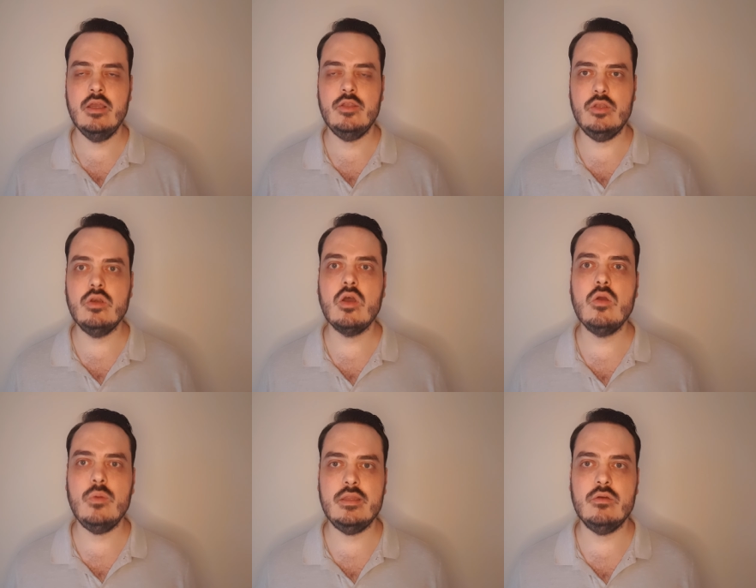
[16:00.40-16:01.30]
You
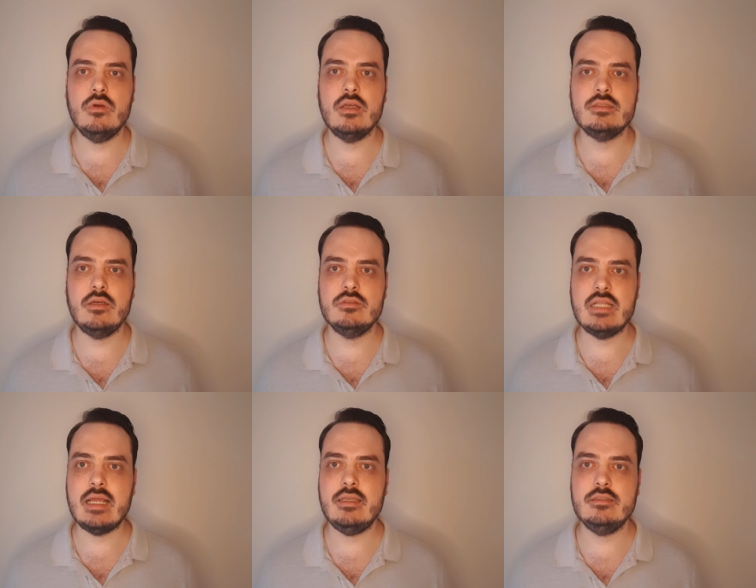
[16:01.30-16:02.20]
know whether or not someone's
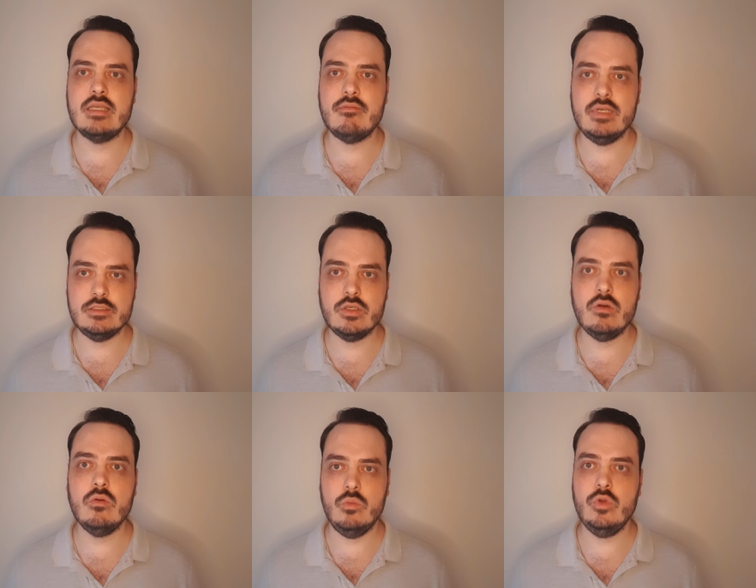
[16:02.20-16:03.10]
likely to have an
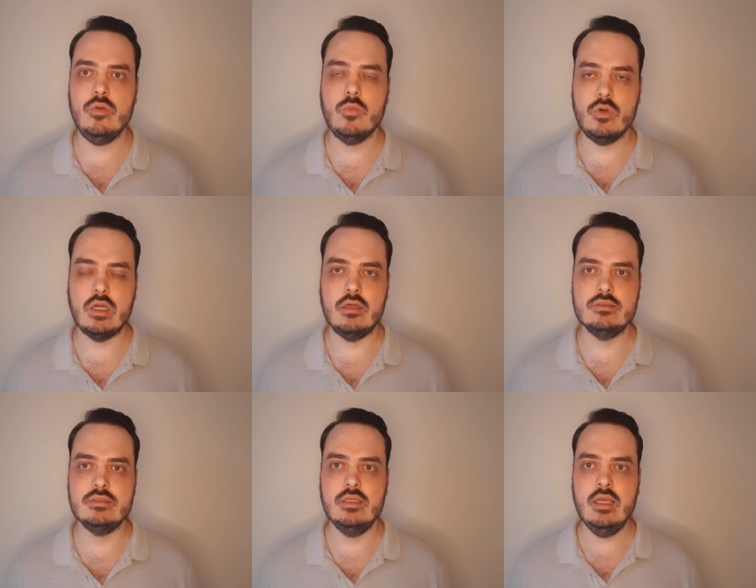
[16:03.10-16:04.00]
internal womb or
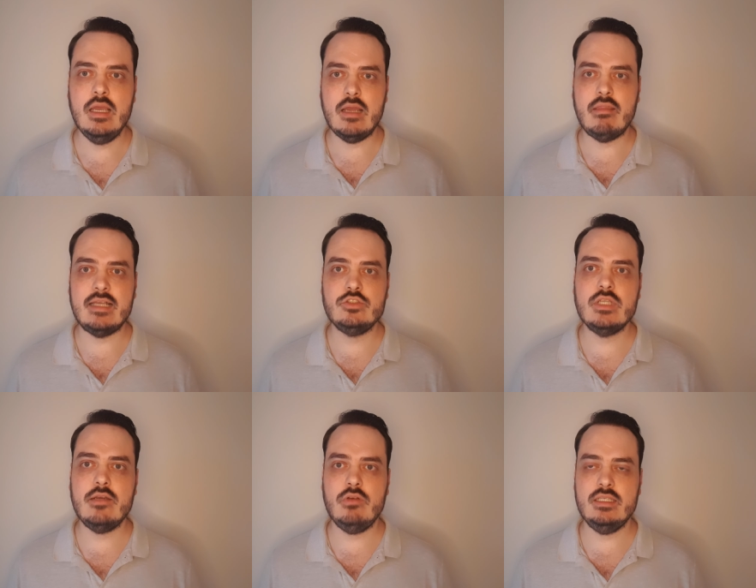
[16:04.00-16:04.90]
not, and that's
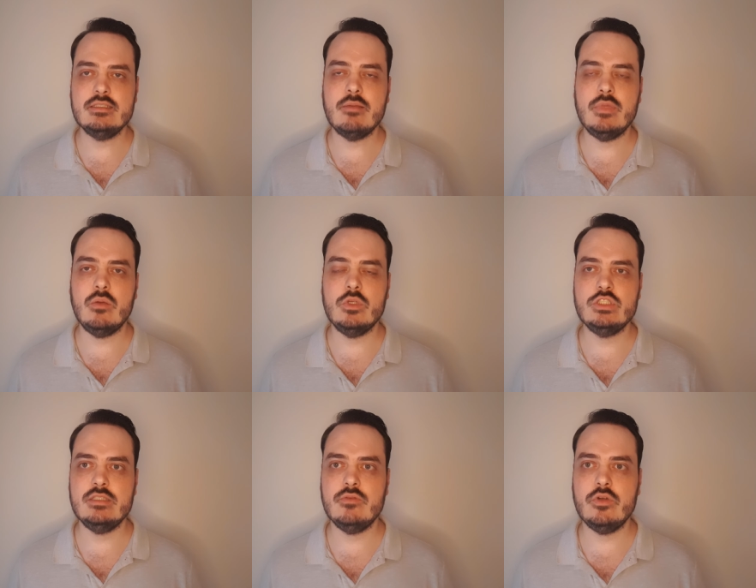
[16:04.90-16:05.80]
generally something
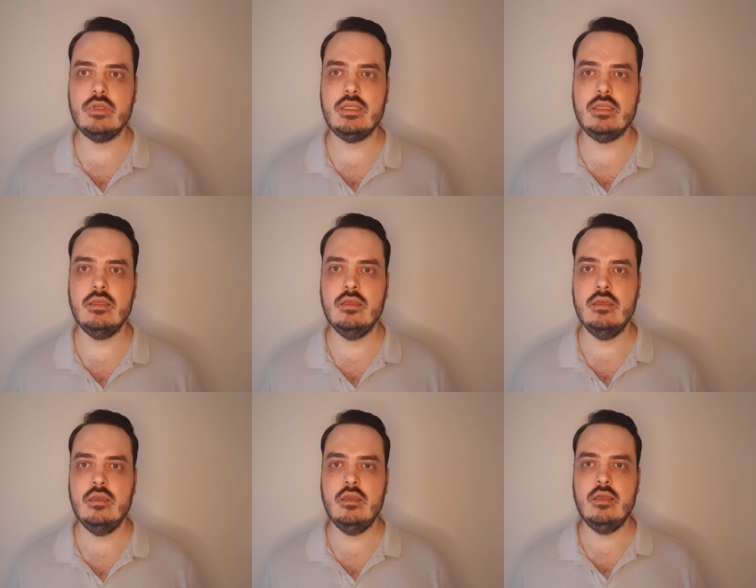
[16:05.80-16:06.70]
which is very,
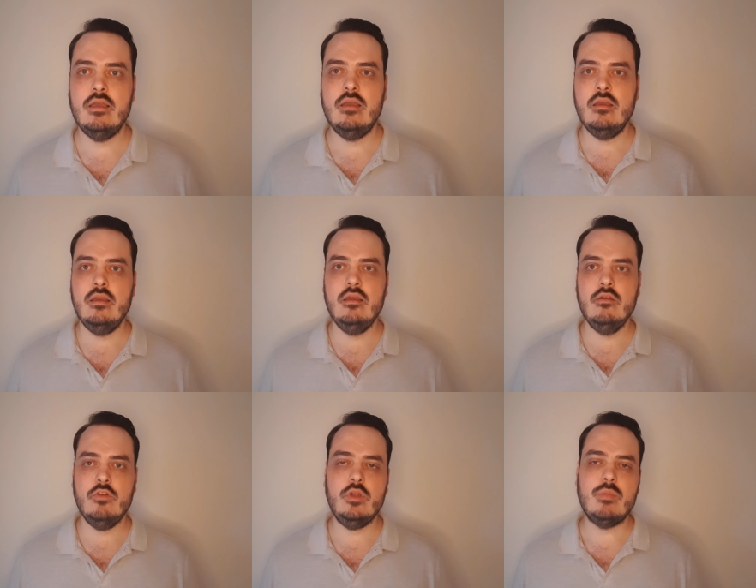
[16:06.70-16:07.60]

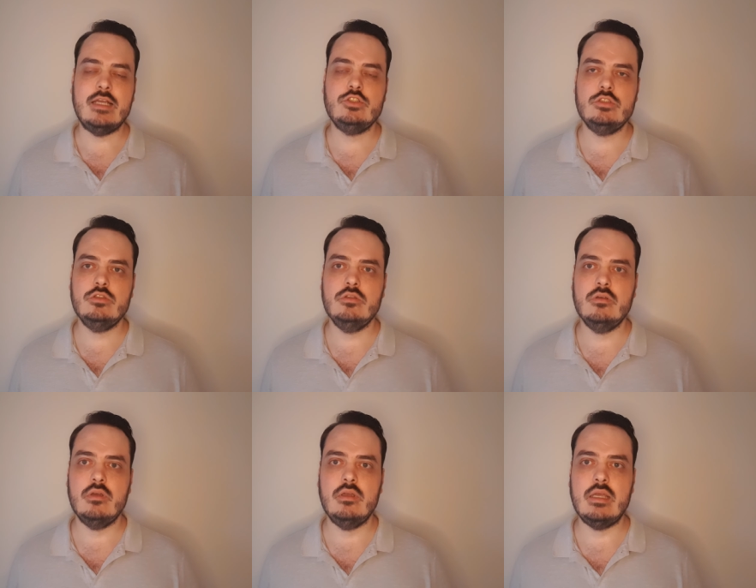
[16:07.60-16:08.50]
very much
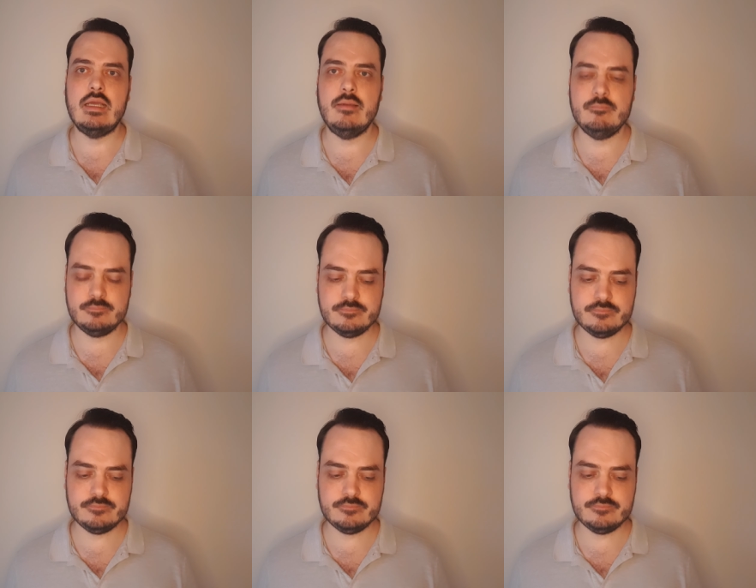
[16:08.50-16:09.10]
um,